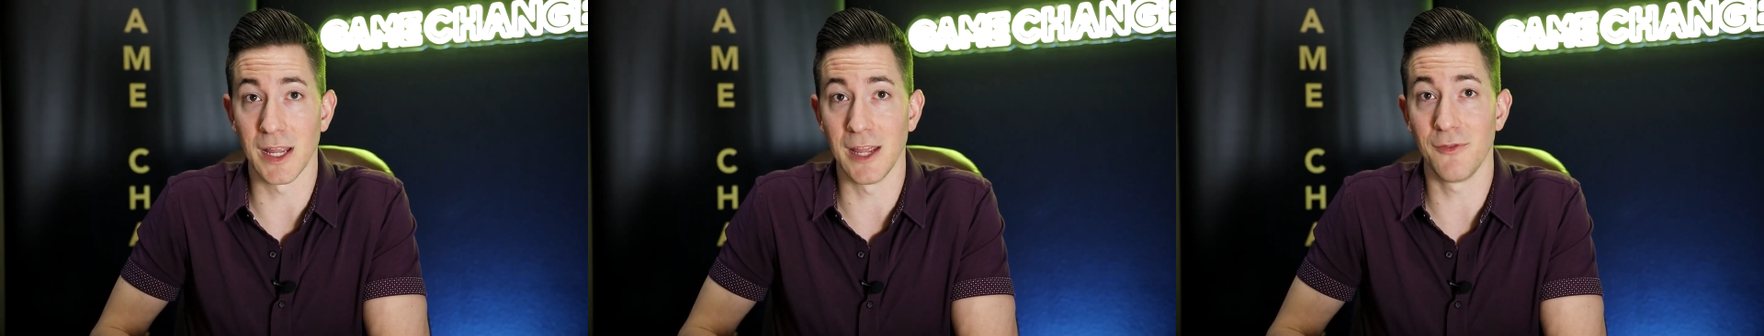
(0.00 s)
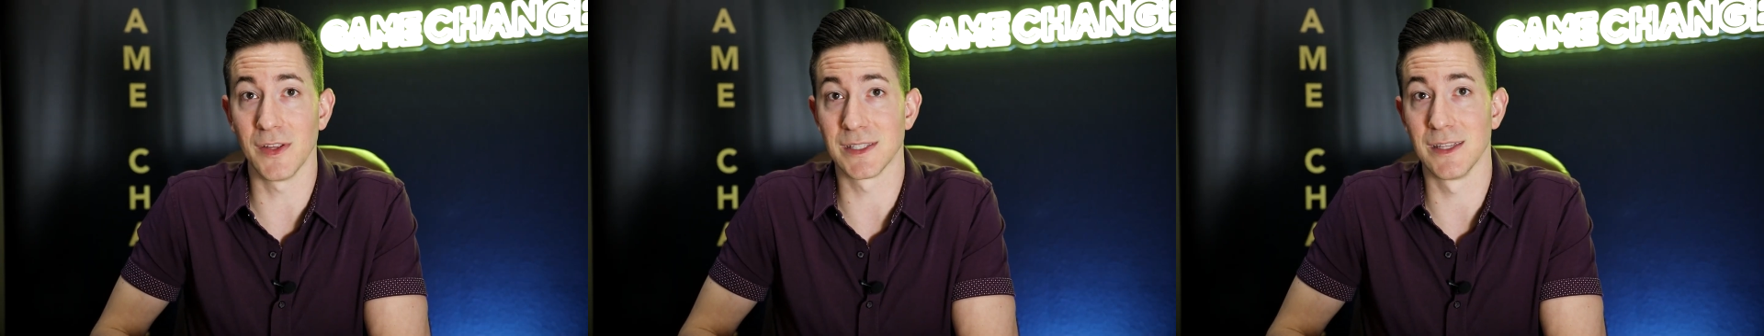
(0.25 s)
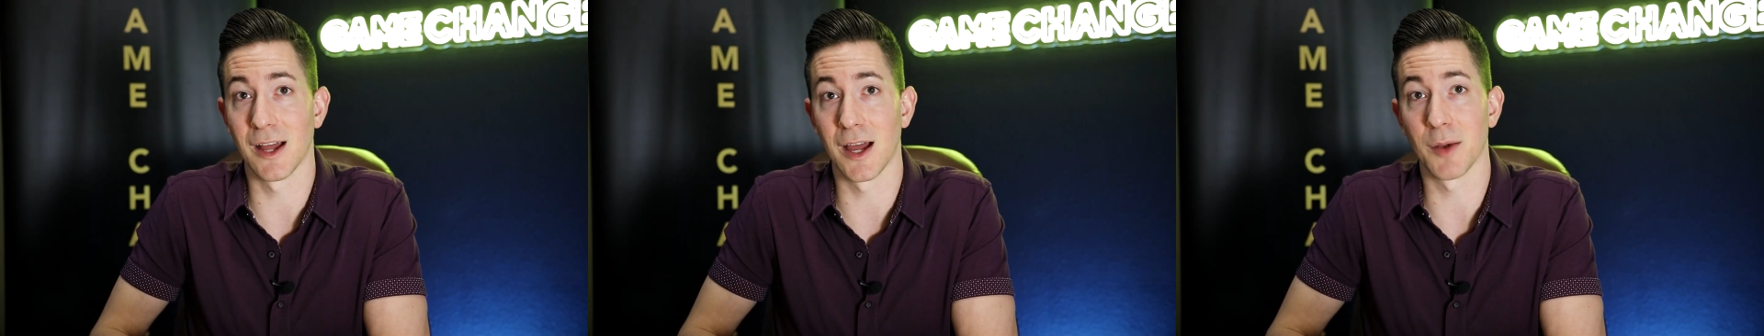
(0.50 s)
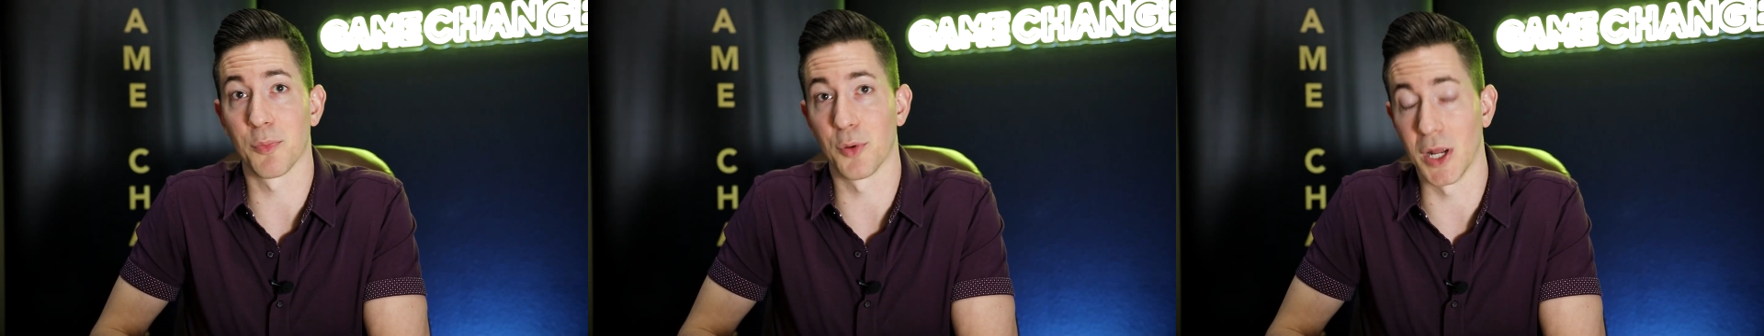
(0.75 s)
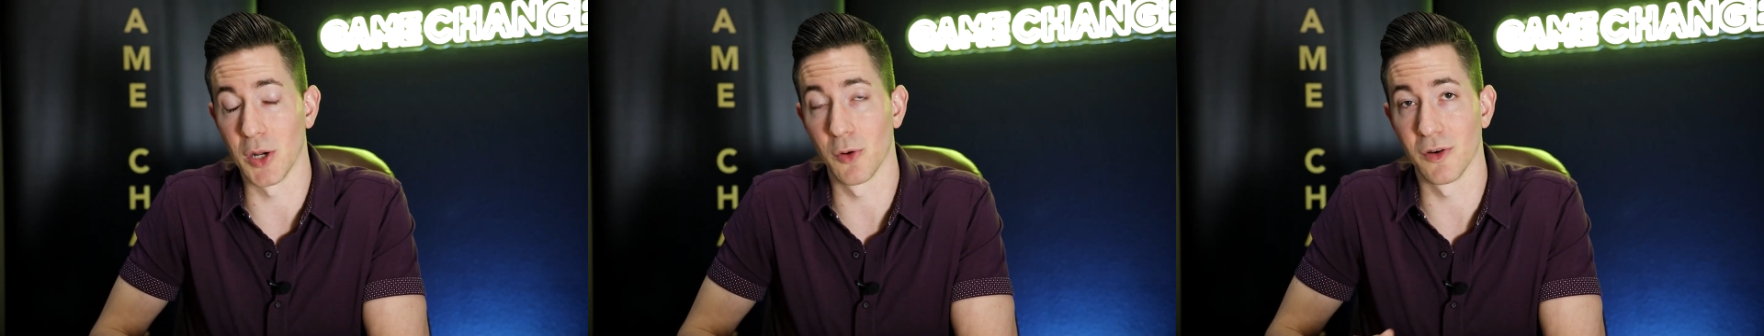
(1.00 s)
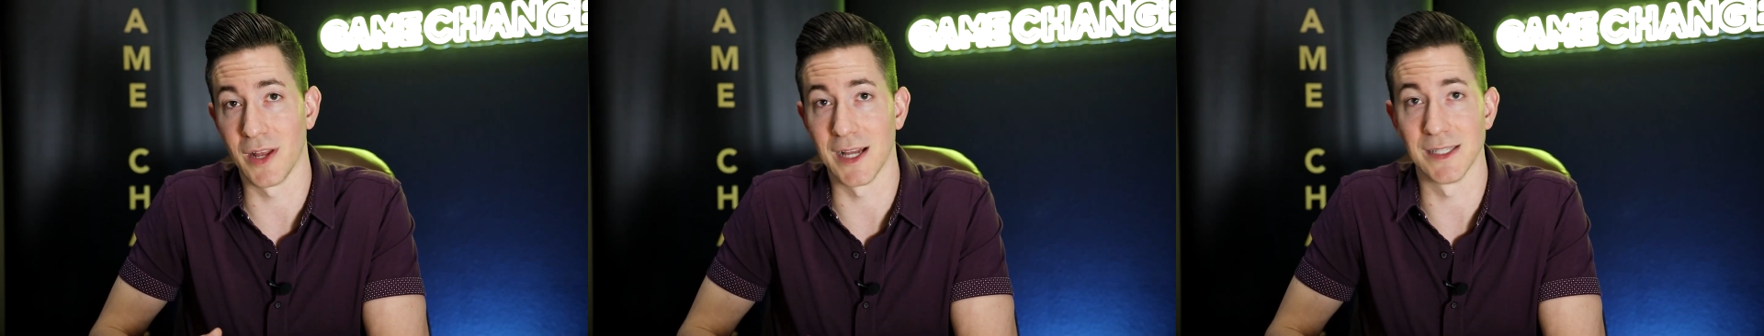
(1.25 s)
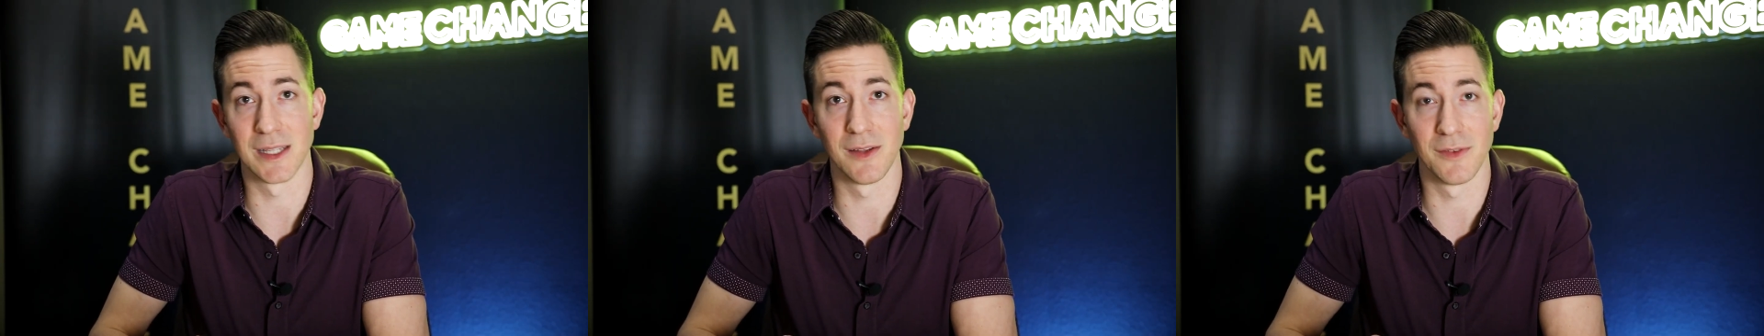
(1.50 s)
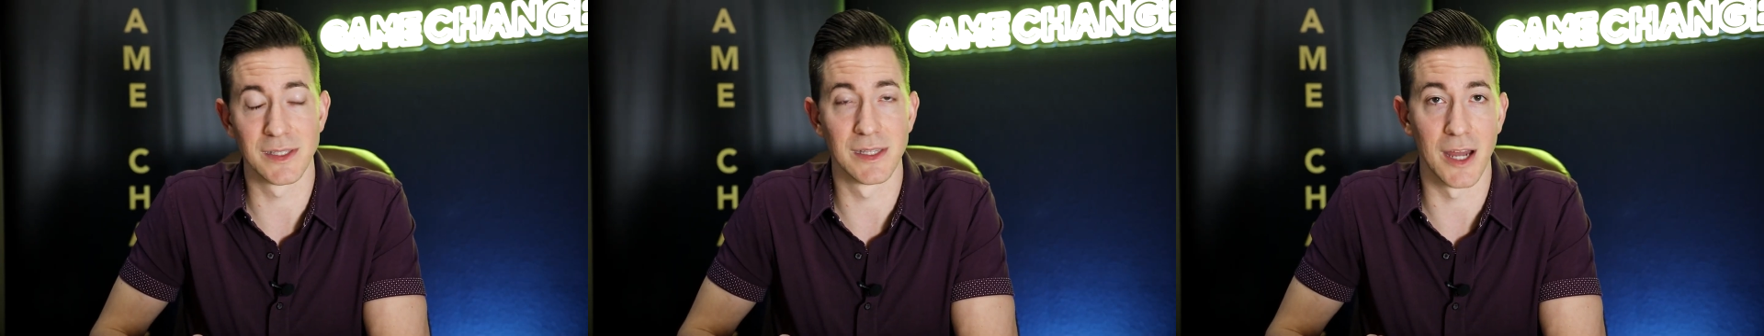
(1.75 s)
if it's not prioritized,
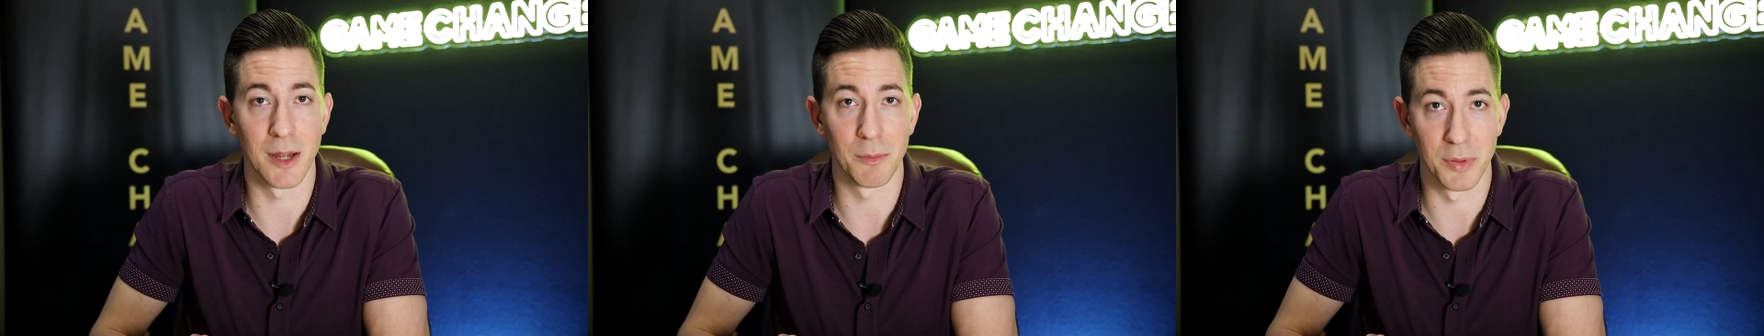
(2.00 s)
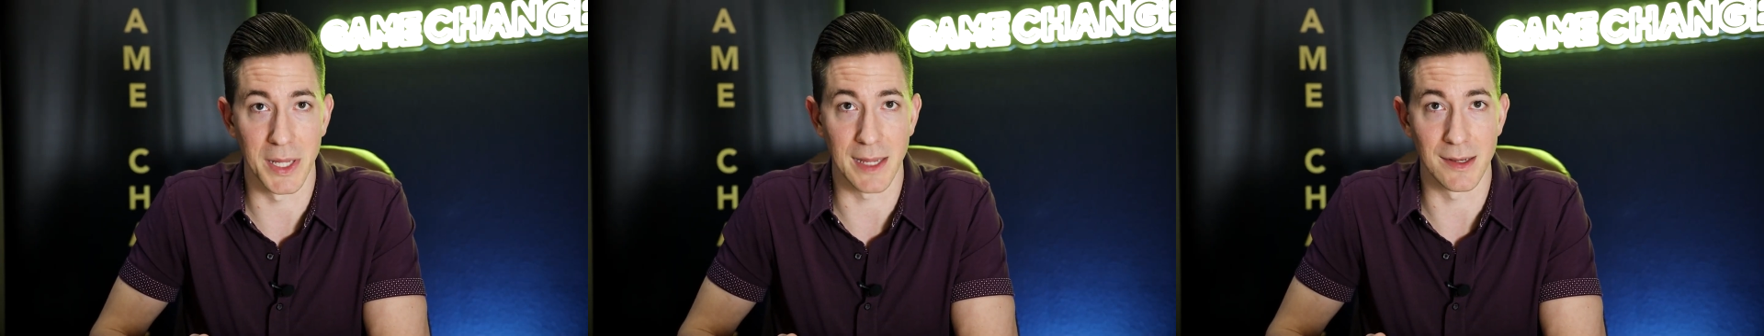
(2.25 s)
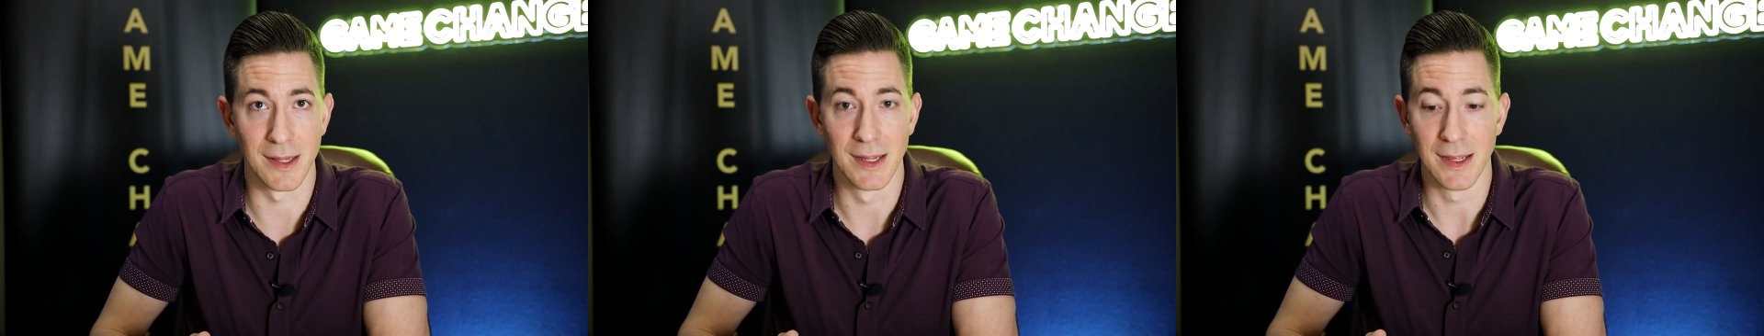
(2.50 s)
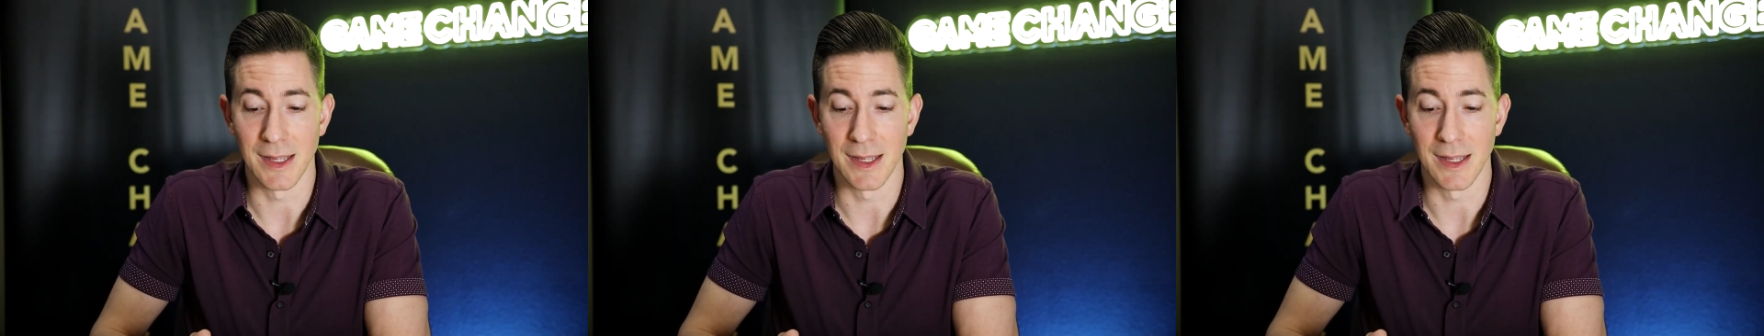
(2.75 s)
if it's not planned.